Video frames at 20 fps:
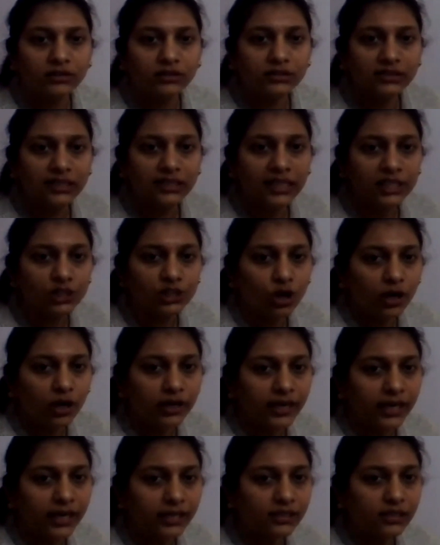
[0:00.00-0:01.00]
see,
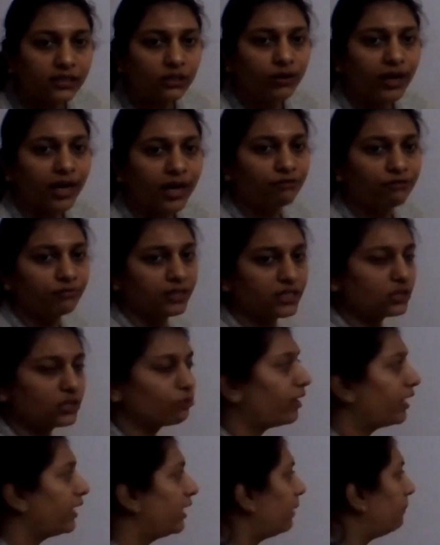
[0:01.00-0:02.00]
Shaurya, you have
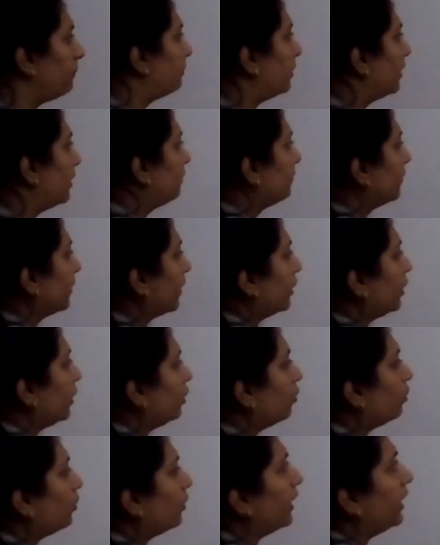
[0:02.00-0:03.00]
missed one number,
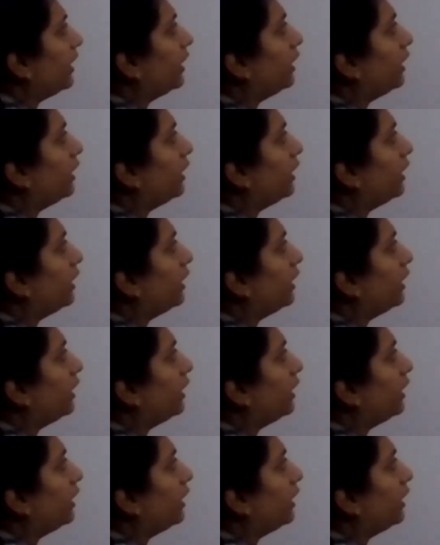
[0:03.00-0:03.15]
2